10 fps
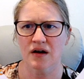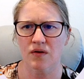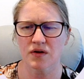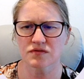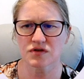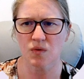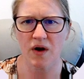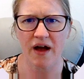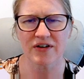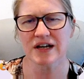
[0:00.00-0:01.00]
or you don't
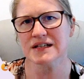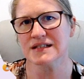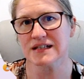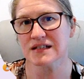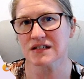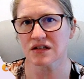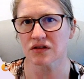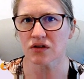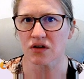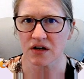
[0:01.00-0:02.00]
have a consistent
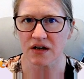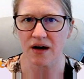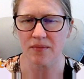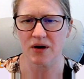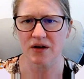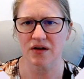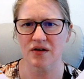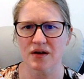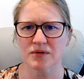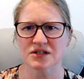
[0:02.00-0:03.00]
look among your
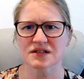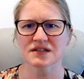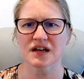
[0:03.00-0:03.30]
images,